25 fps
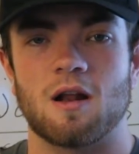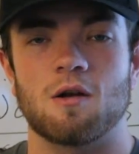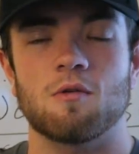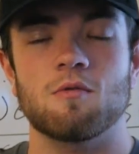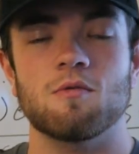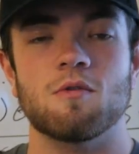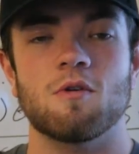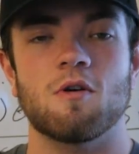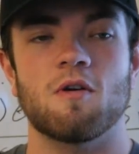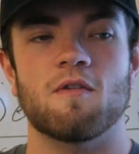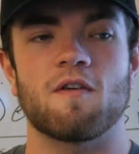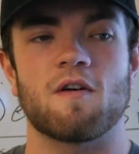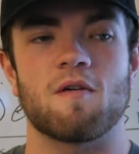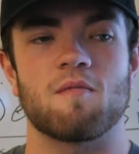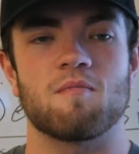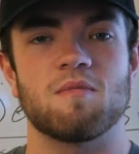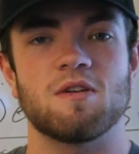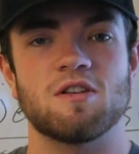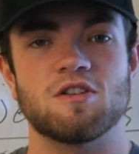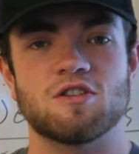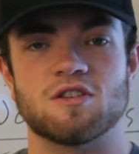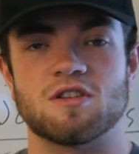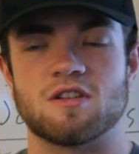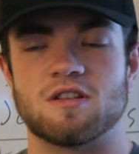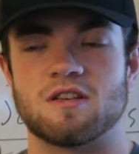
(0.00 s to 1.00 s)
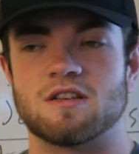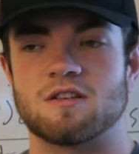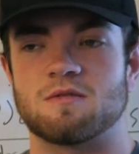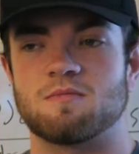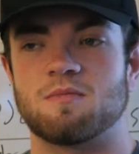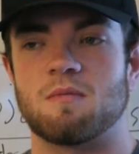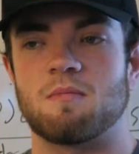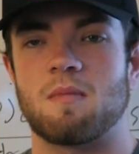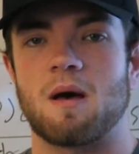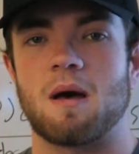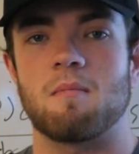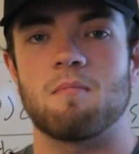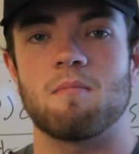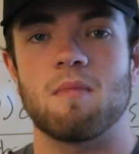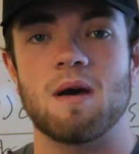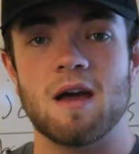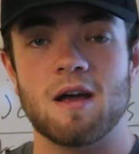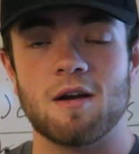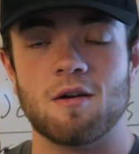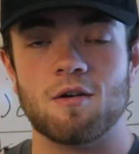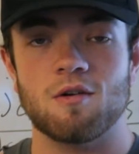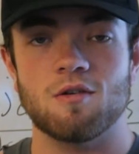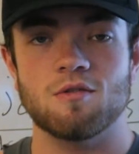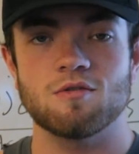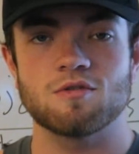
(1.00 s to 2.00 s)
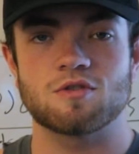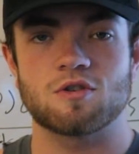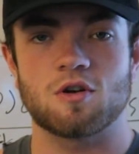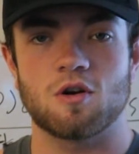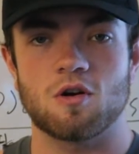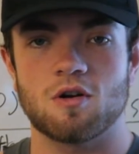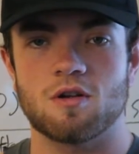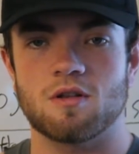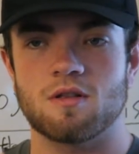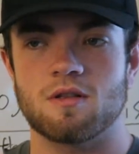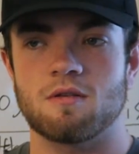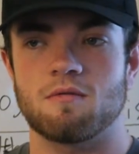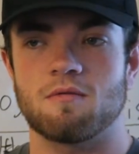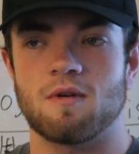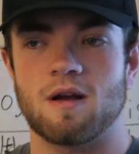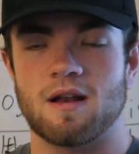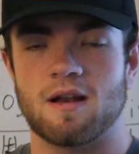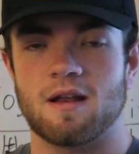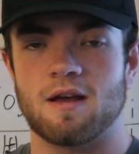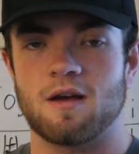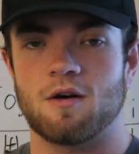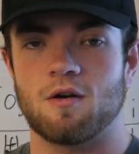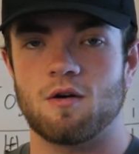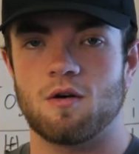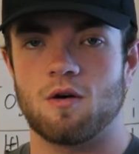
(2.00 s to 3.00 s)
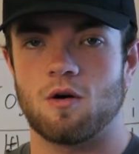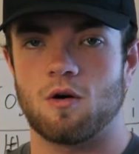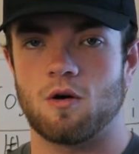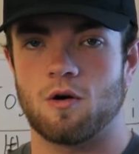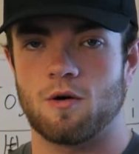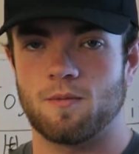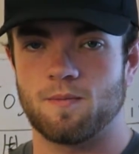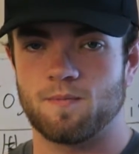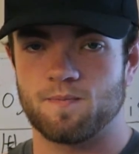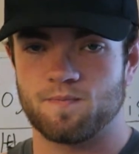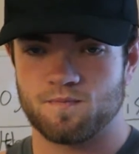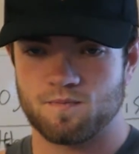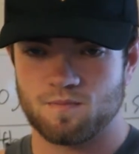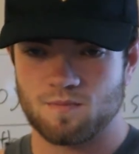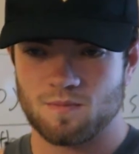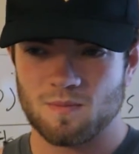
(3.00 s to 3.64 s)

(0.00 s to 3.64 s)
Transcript: I don't know if I mentioned this, but my macros currently right now are